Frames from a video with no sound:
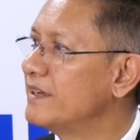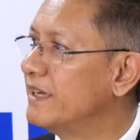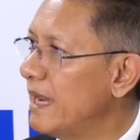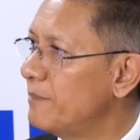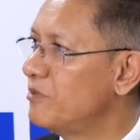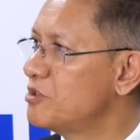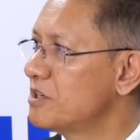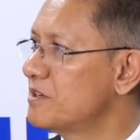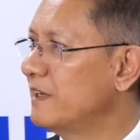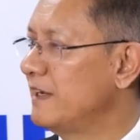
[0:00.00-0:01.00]
gap which
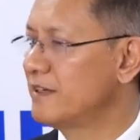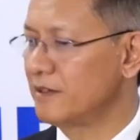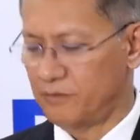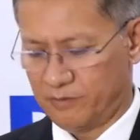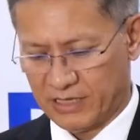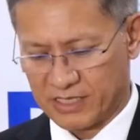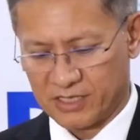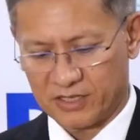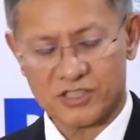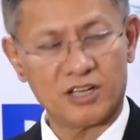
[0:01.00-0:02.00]
had created as
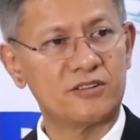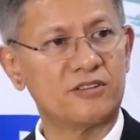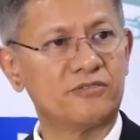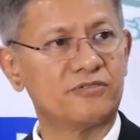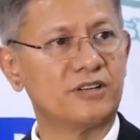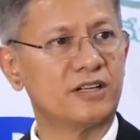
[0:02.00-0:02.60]
a result of